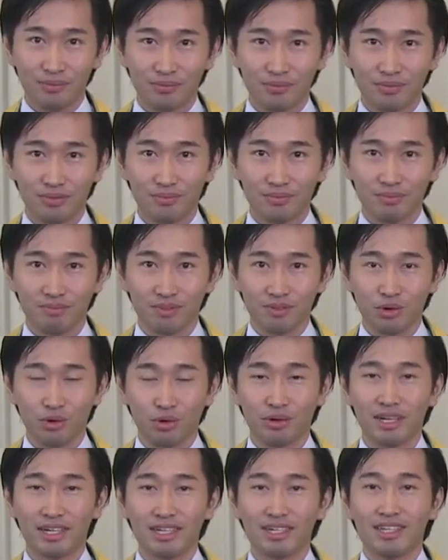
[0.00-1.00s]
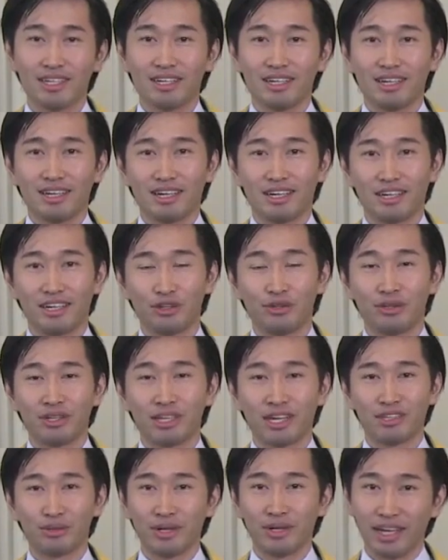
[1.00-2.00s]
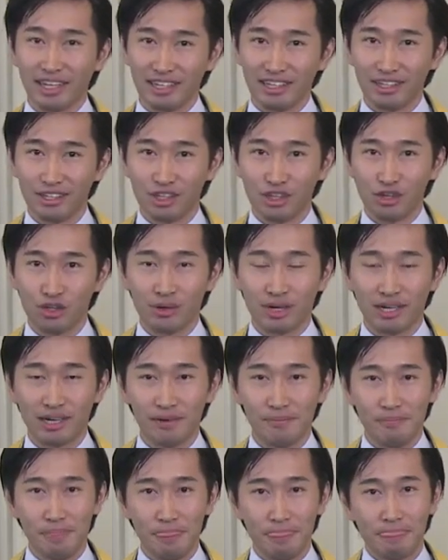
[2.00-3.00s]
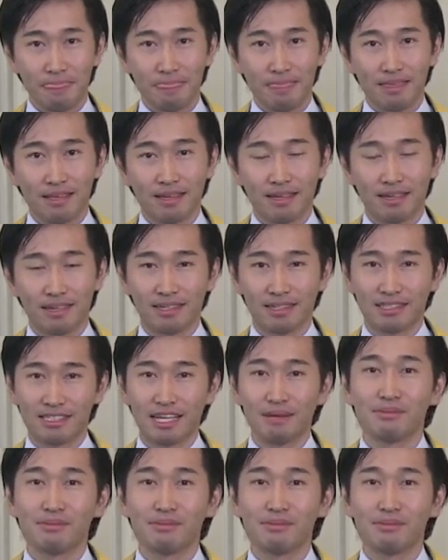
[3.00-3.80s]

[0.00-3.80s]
or uh, you can train your uh, something.